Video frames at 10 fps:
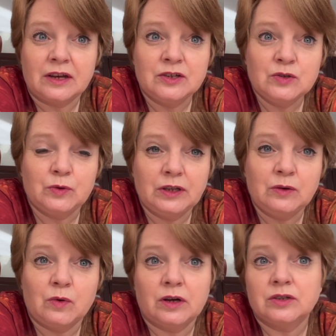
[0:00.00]
I just
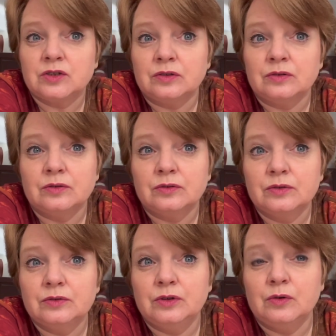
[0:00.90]
really want to
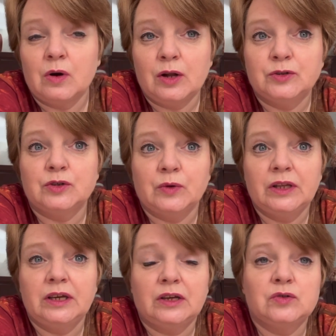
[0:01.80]
you all to
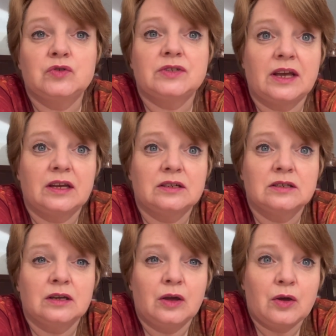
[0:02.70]
really
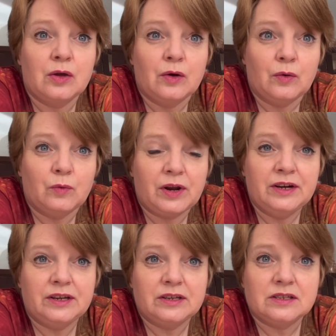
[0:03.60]
understand what
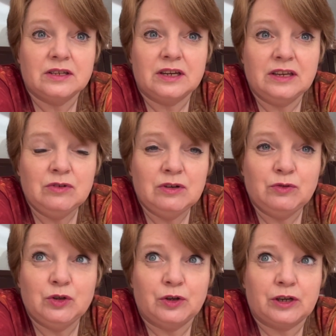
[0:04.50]
it is that even
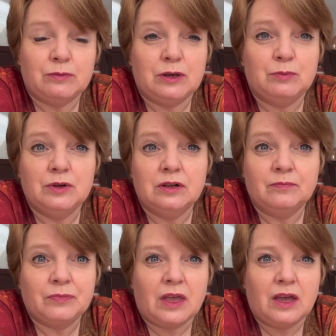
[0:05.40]
if you look at
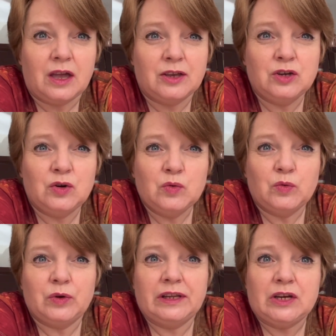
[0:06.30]
people and you
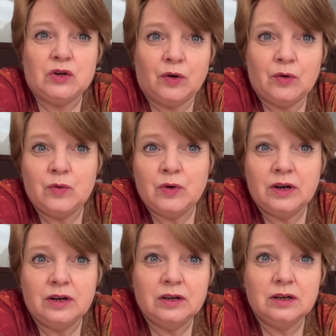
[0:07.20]
don't really know,
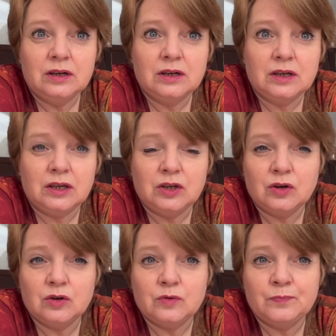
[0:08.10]
you
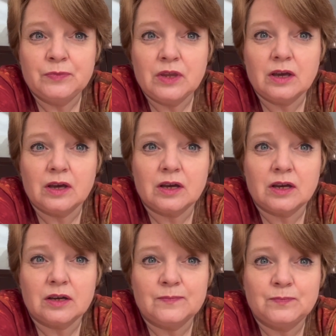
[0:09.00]
know,
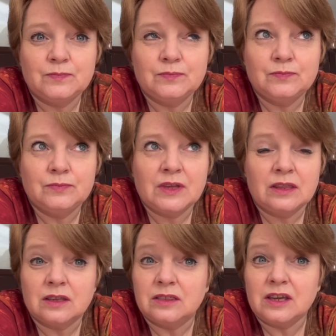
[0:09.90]
uh,
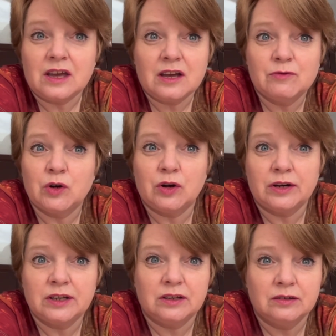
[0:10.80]
that they have a
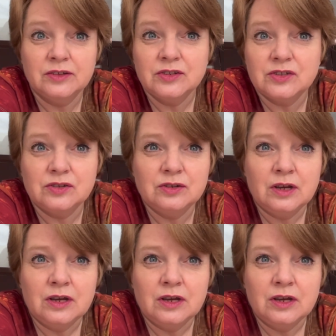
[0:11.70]
chronic illness,